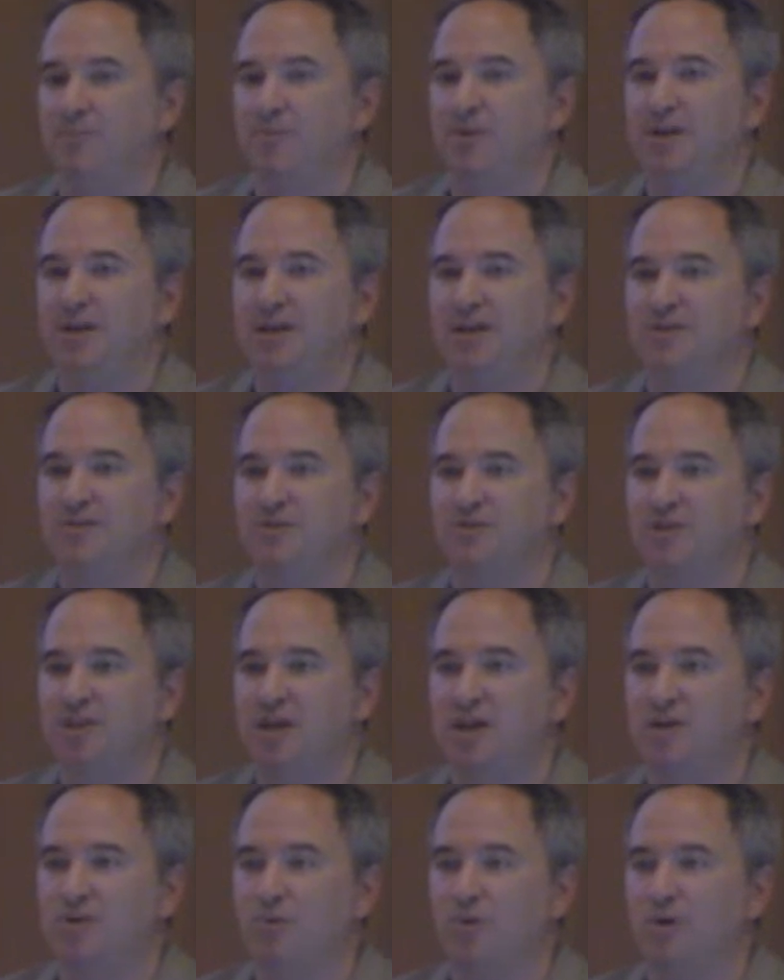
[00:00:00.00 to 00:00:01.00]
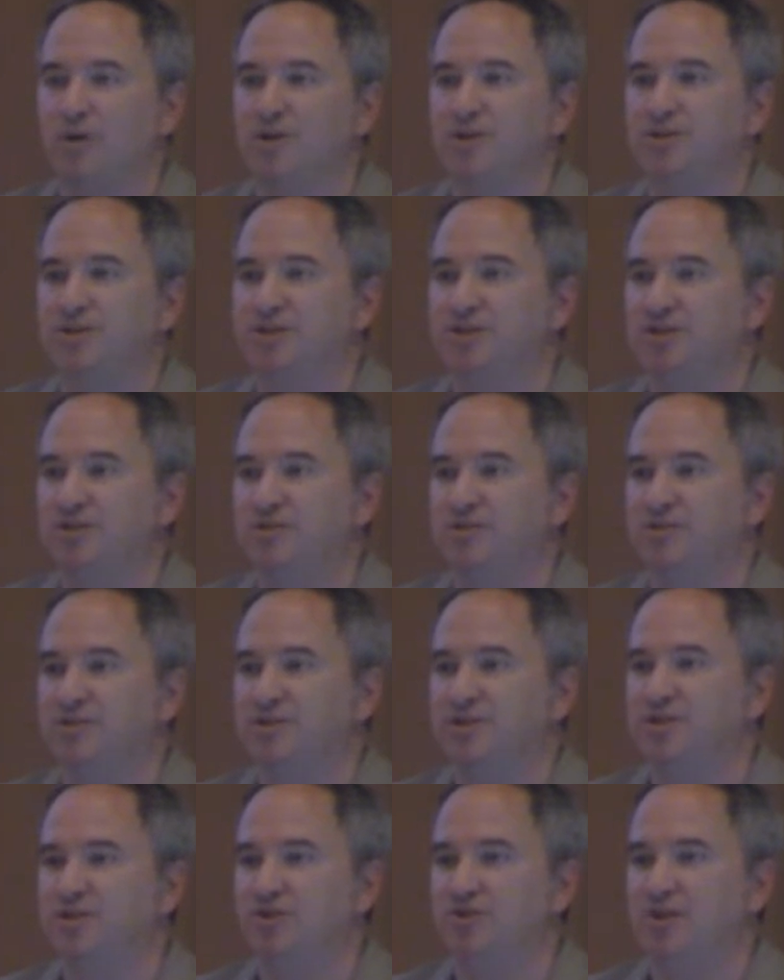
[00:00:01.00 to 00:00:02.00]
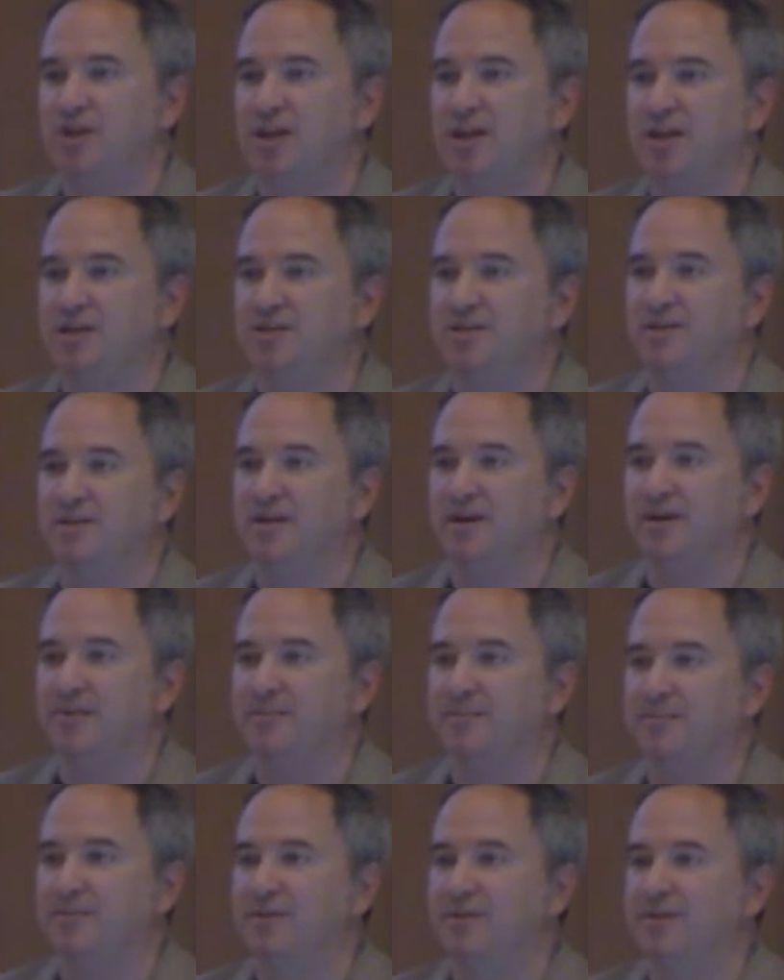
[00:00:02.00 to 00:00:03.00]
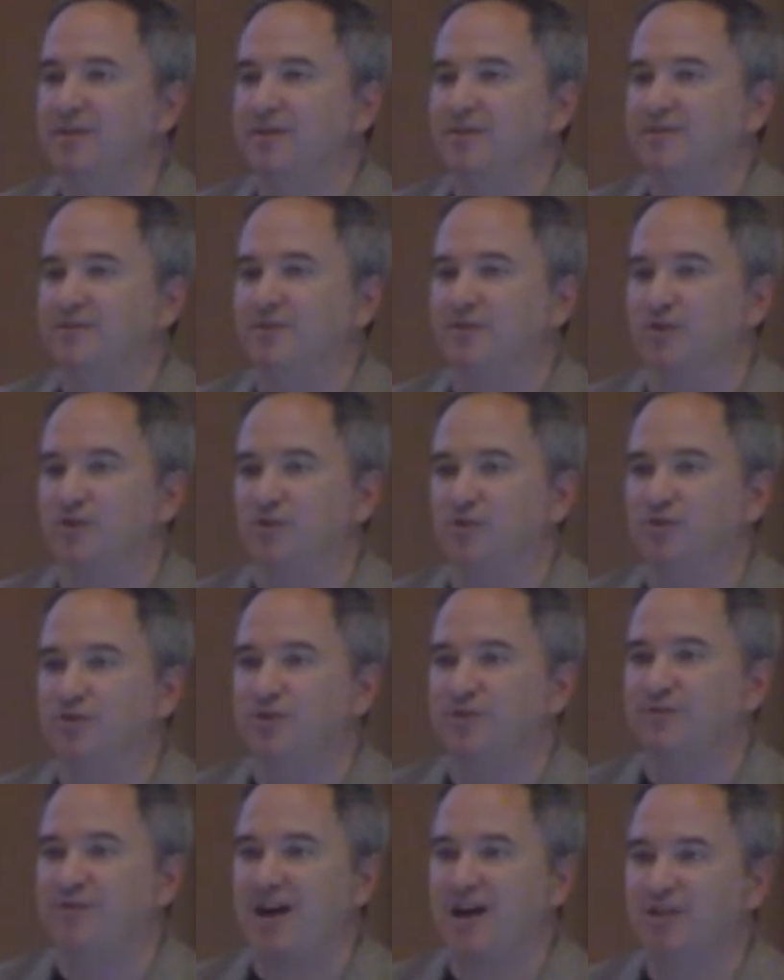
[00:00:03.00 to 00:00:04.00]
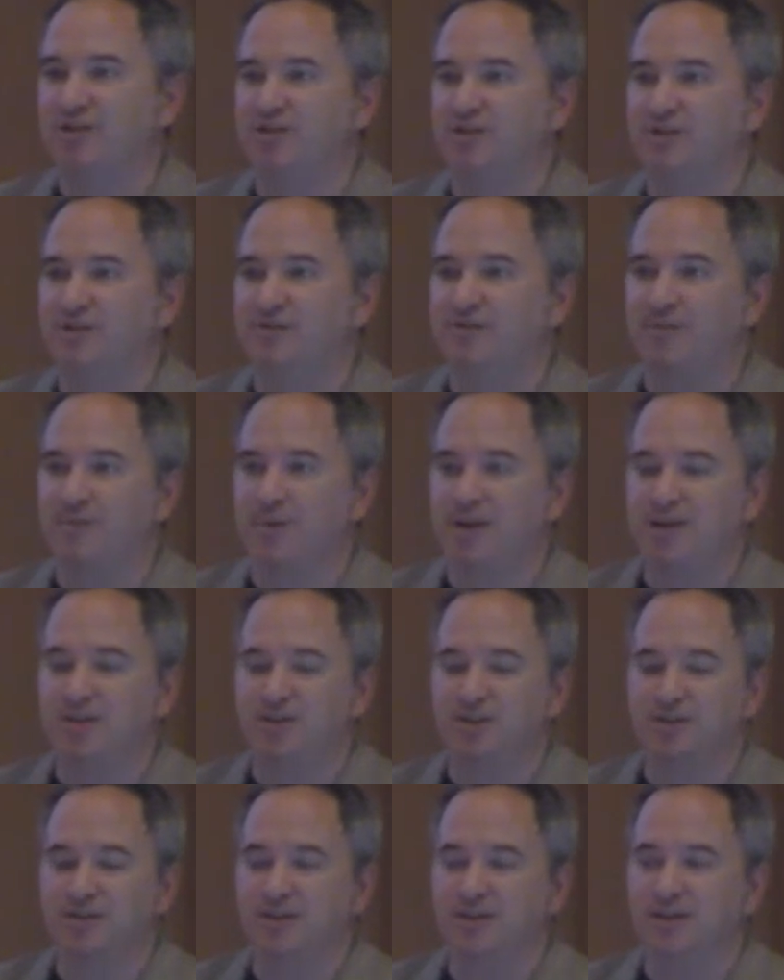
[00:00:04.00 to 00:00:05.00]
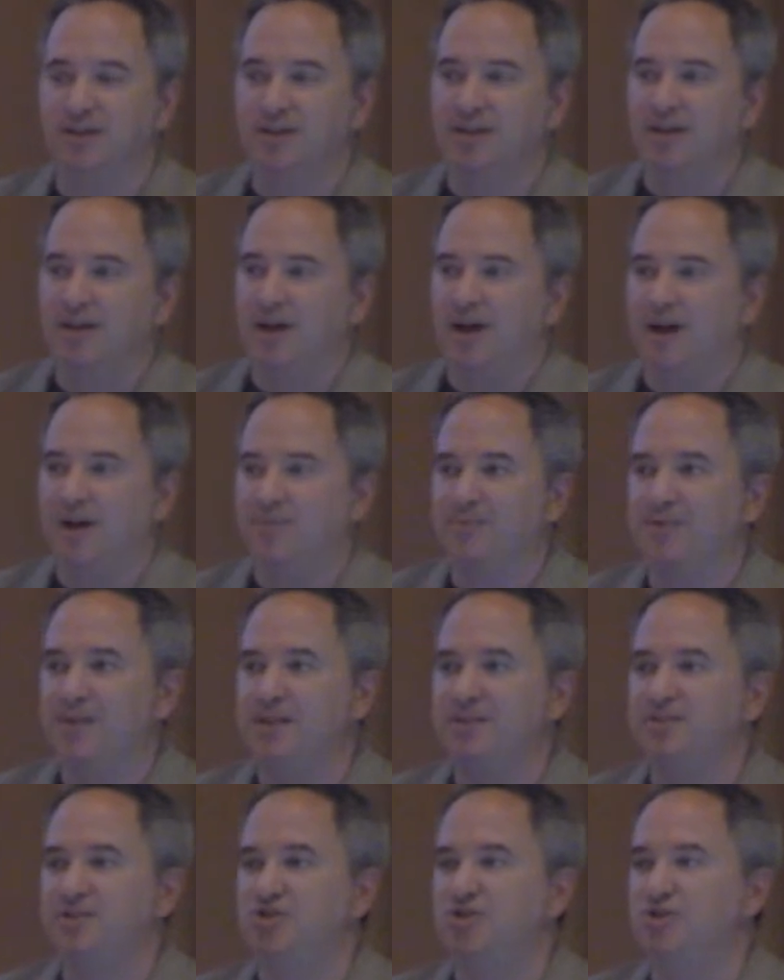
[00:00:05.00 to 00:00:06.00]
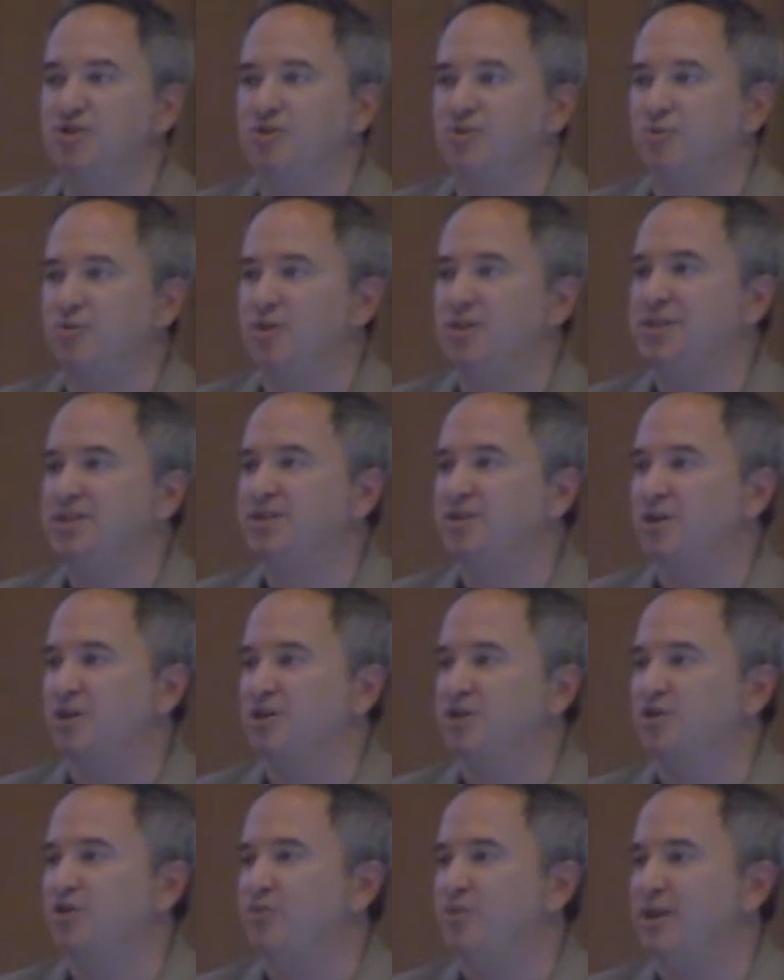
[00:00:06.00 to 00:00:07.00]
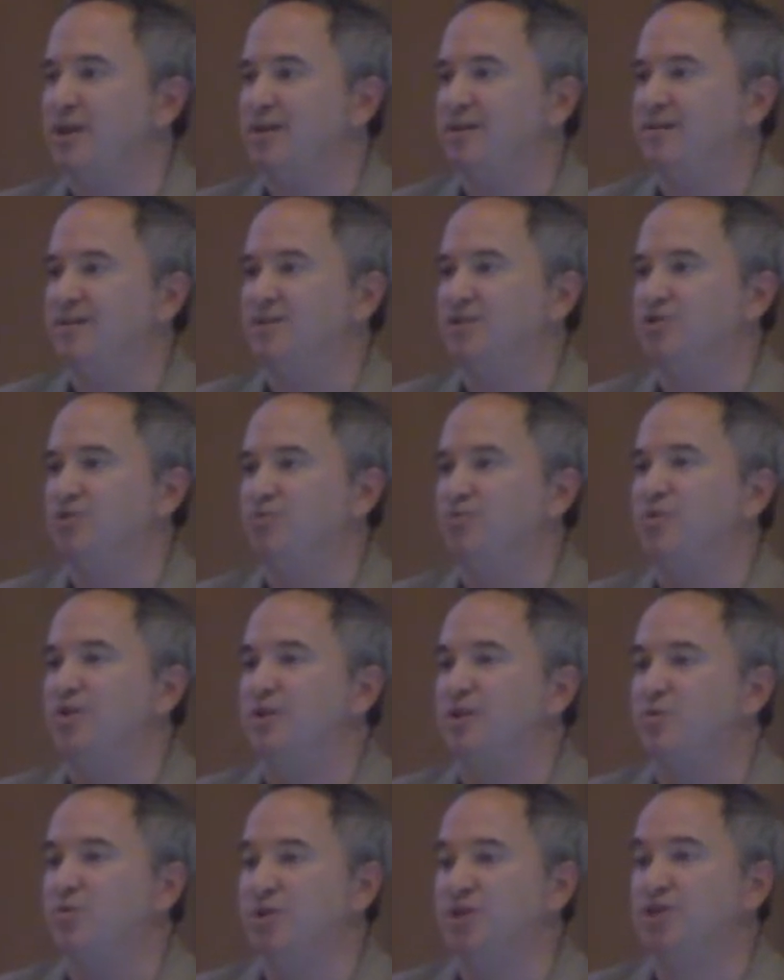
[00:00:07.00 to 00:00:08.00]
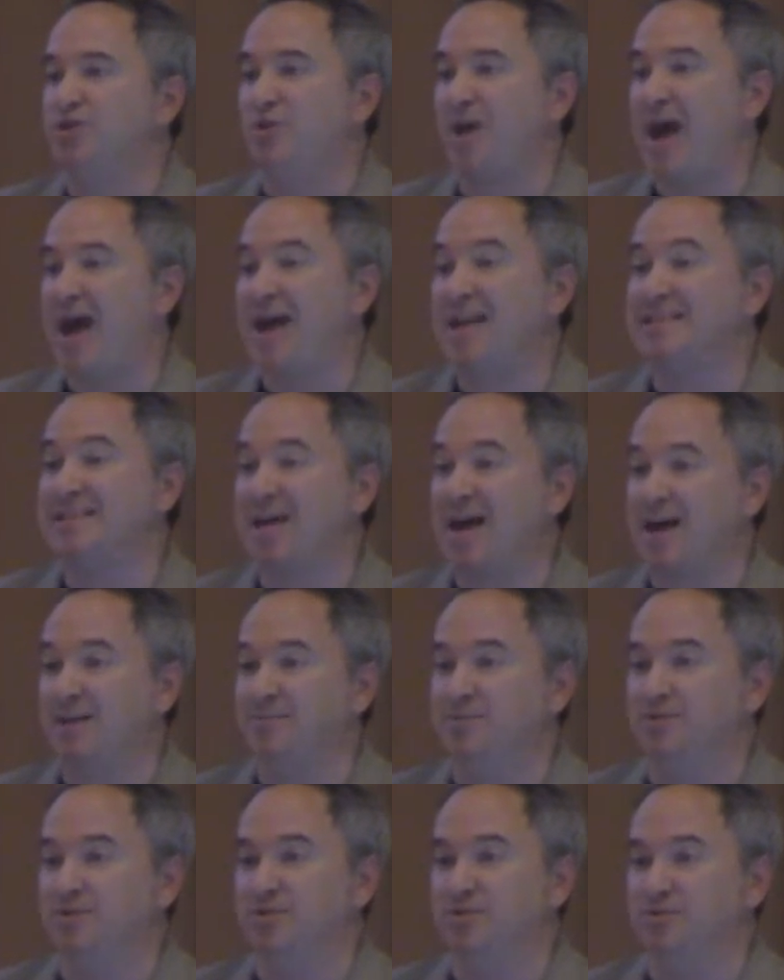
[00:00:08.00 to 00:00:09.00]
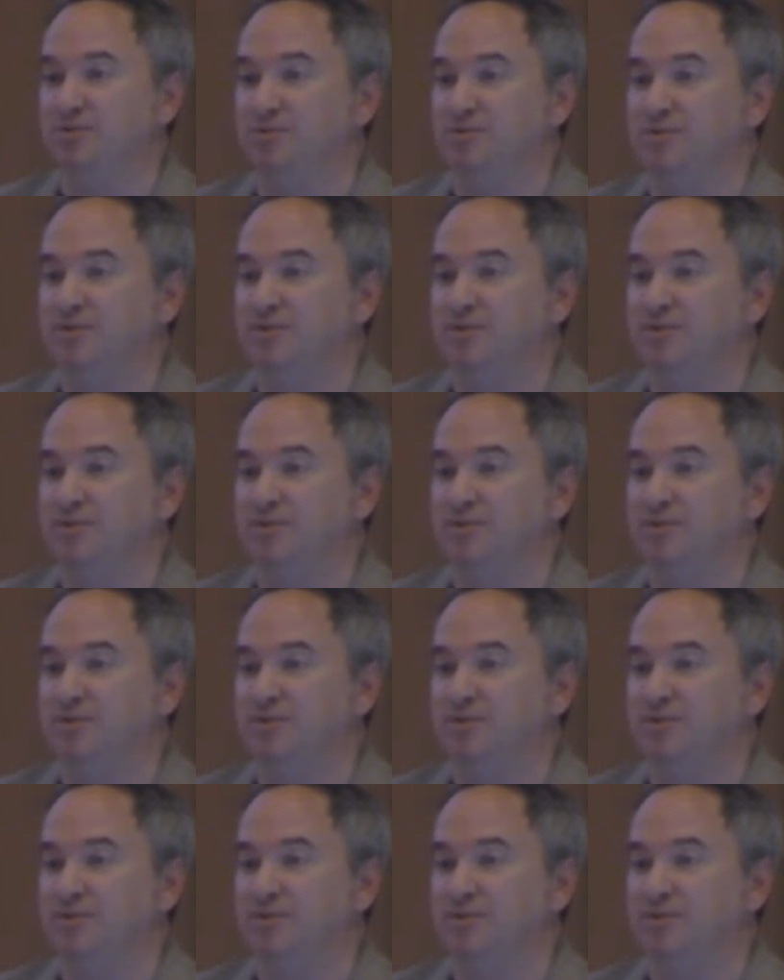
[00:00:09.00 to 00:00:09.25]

putting in those keywords that you need for Google to find your information. Things that you can really start doing that you really wish you had time to do.